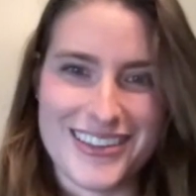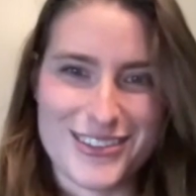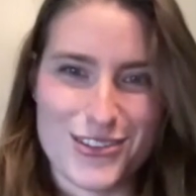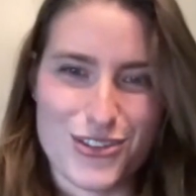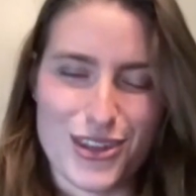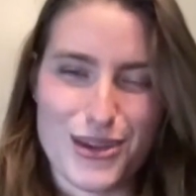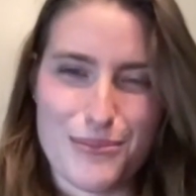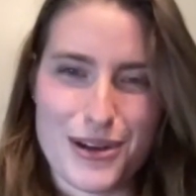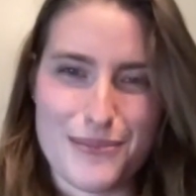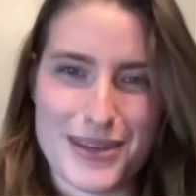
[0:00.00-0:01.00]
that's usually a
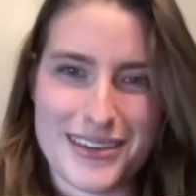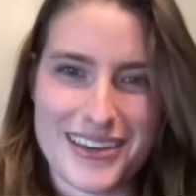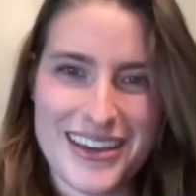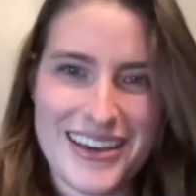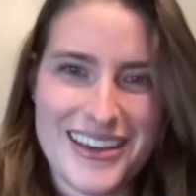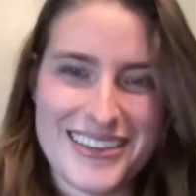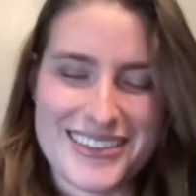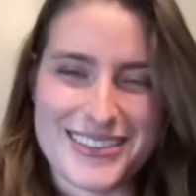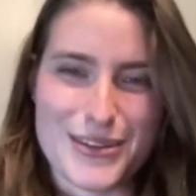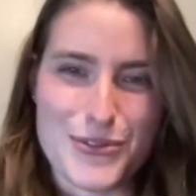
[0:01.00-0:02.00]
pretty big
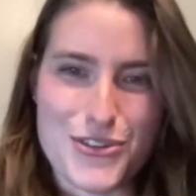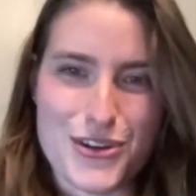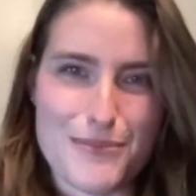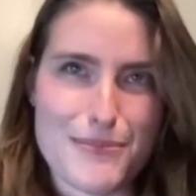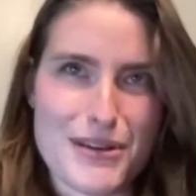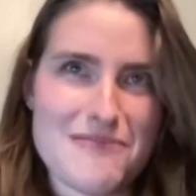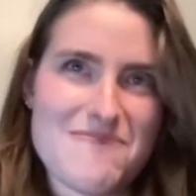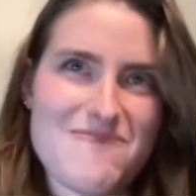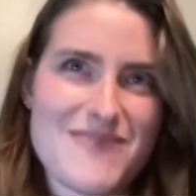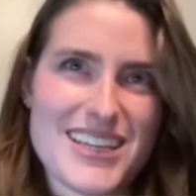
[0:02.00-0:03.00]
distinguisher, but
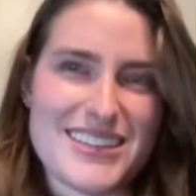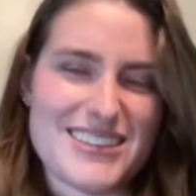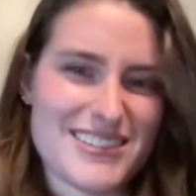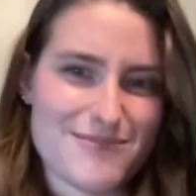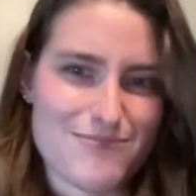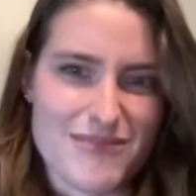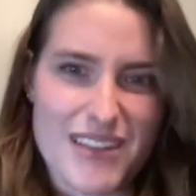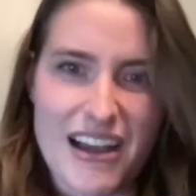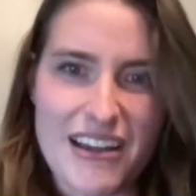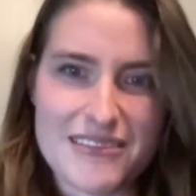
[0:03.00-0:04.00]
it's
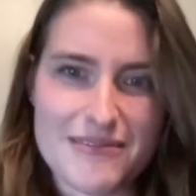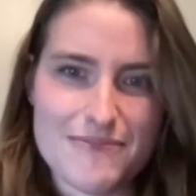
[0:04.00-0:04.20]
not.